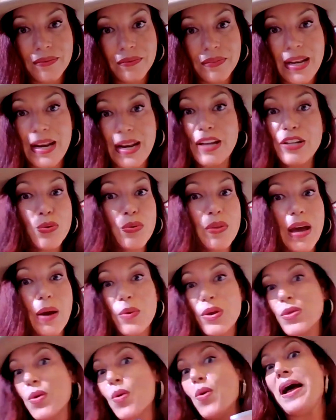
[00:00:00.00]
And I do that
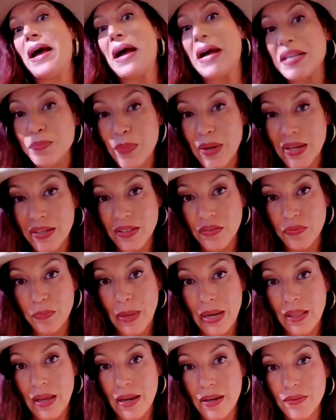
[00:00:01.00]
with all aspects of my
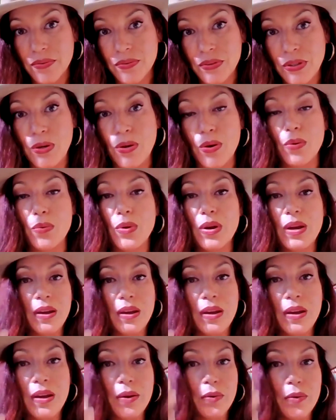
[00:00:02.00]
life,
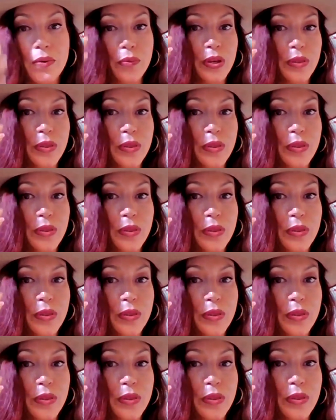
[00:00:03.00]
with my physical
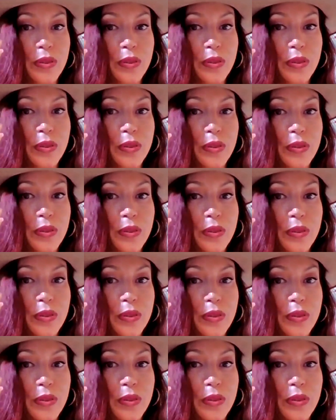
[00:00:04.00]
training, with my mental